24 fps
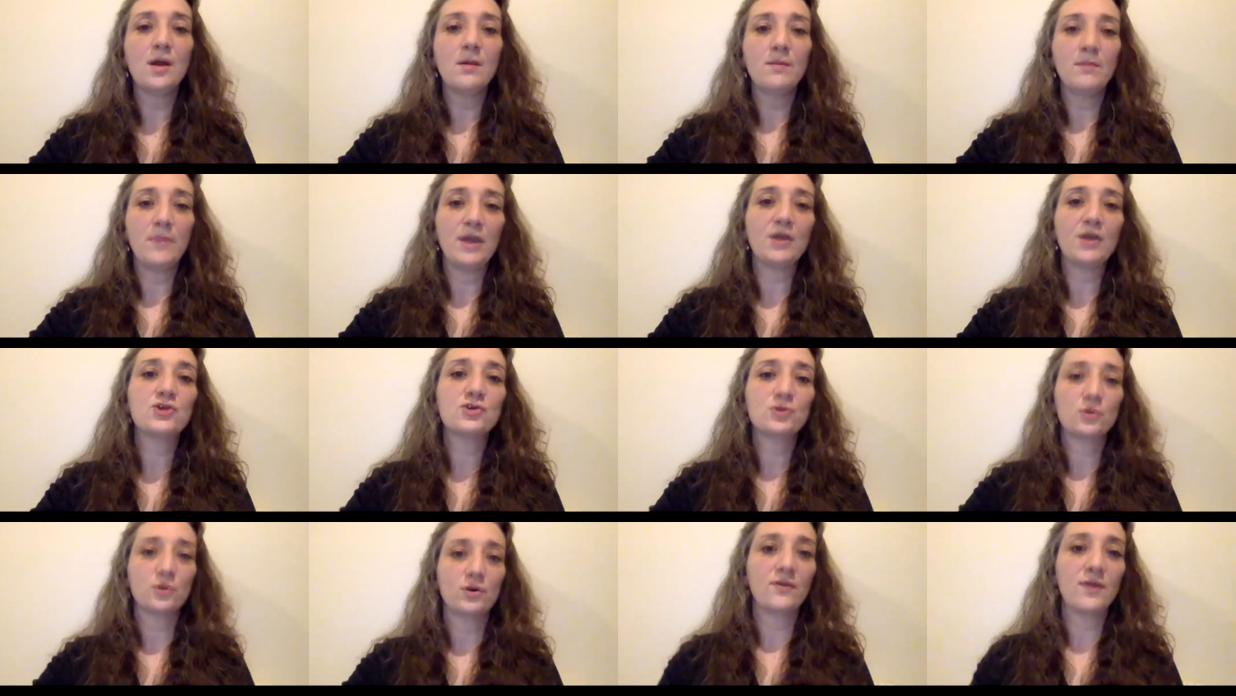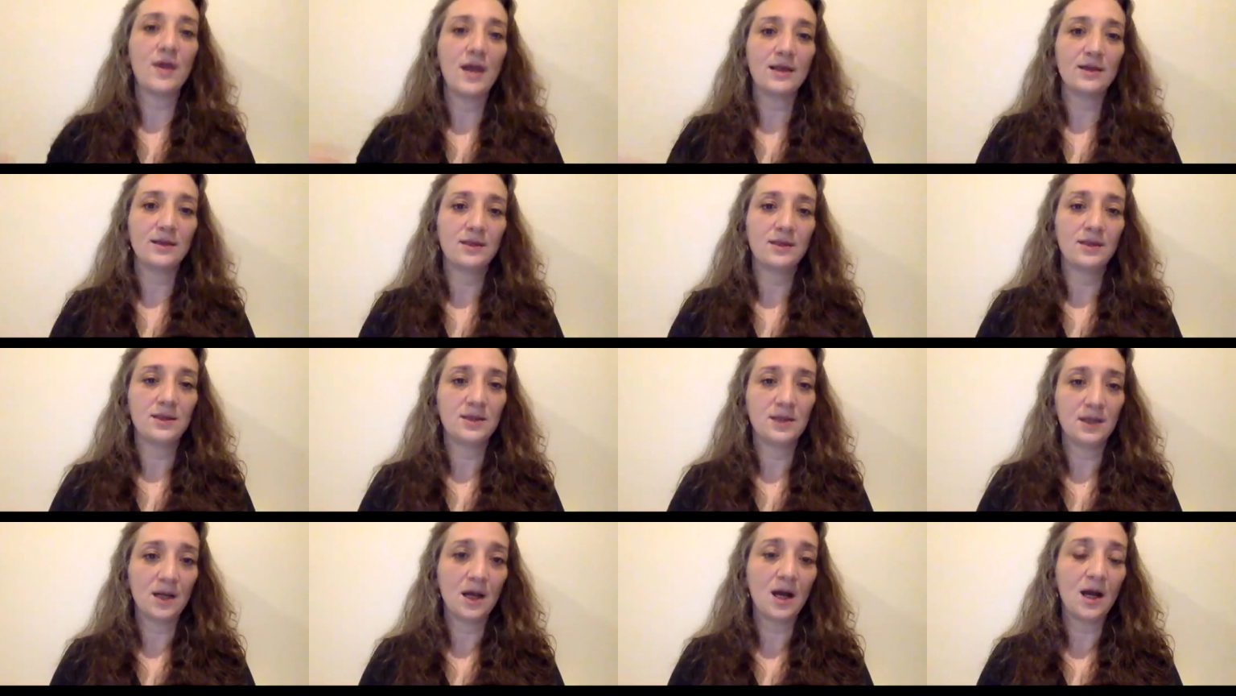make sure that the
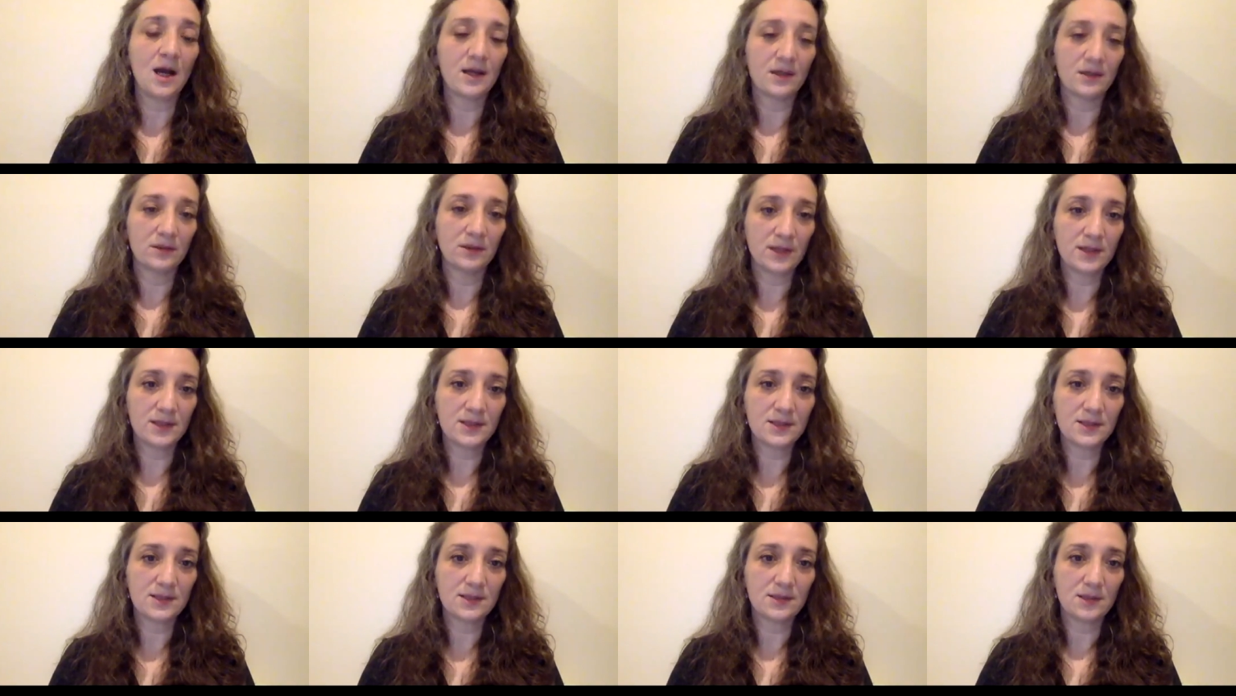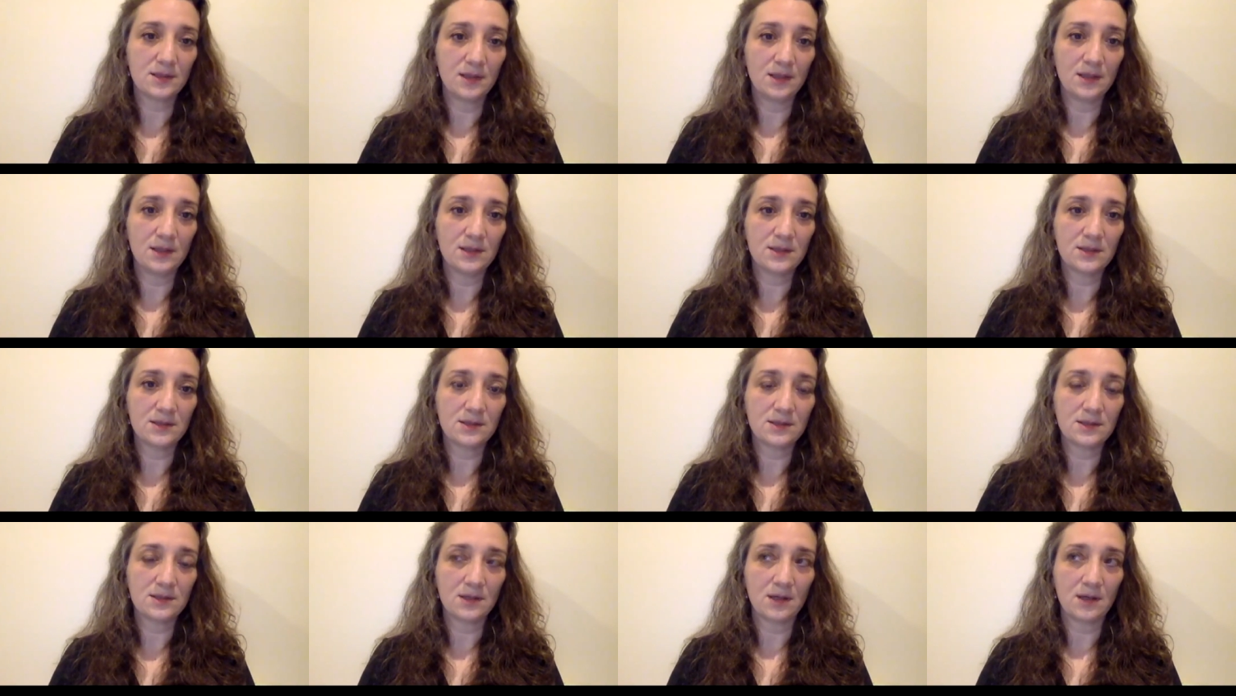denial is,
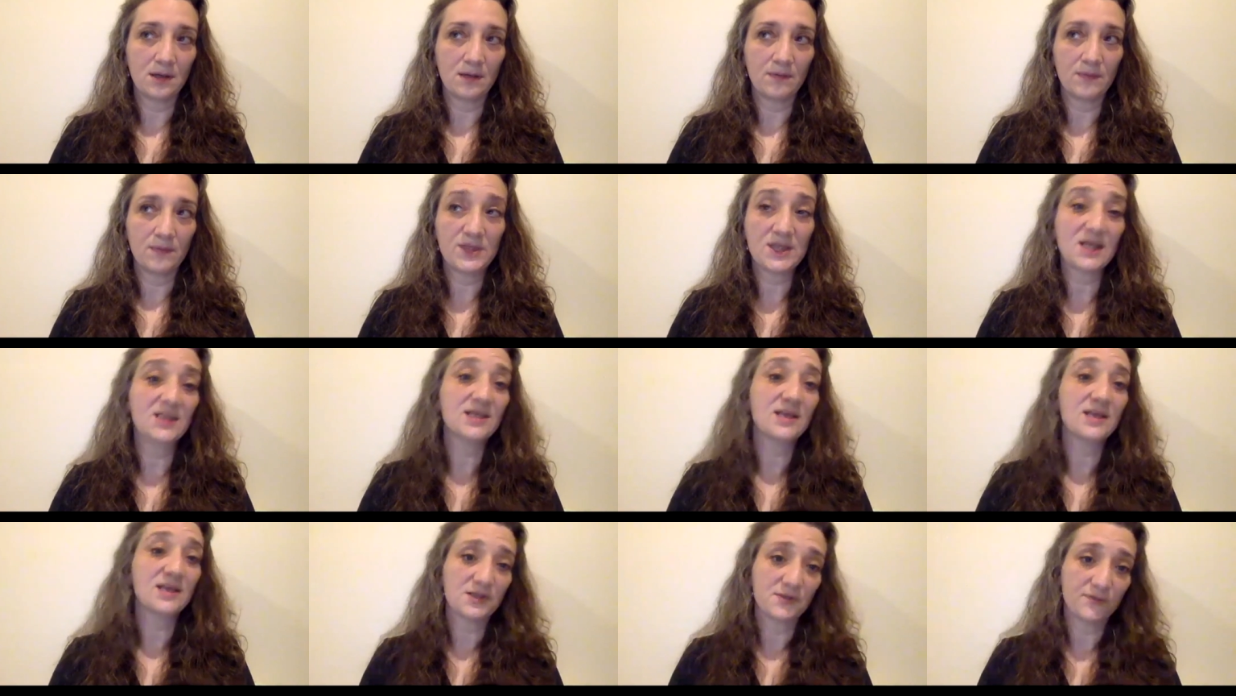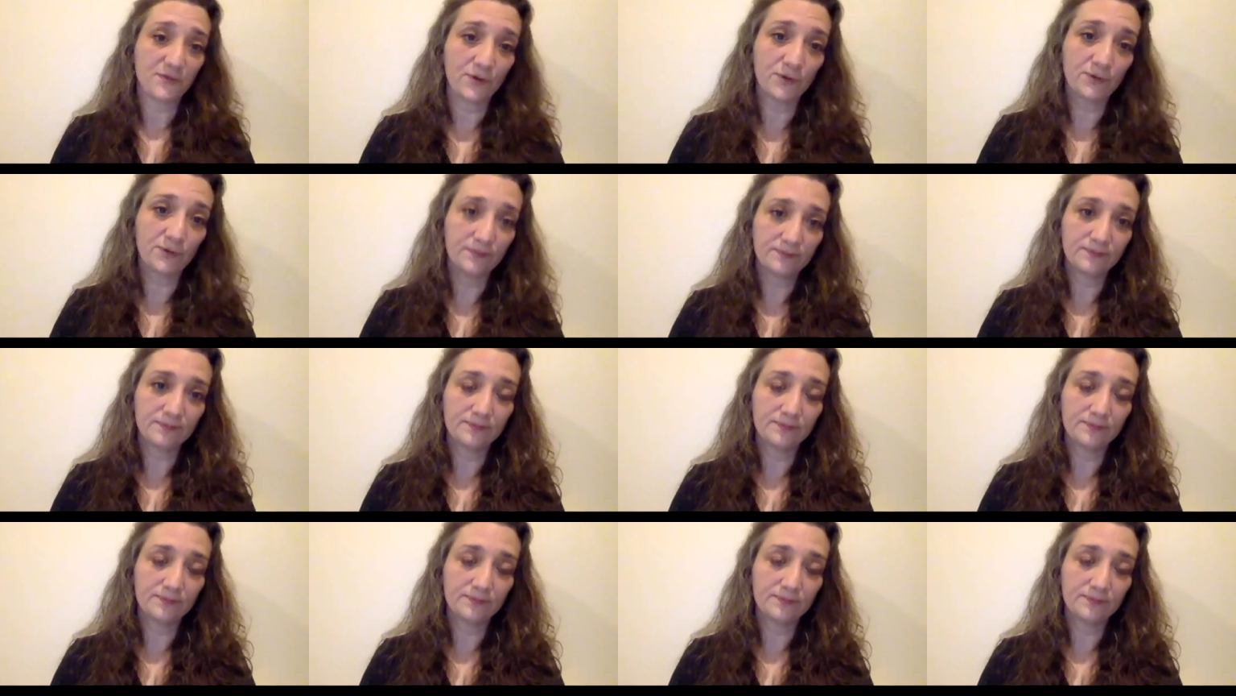is um, successful.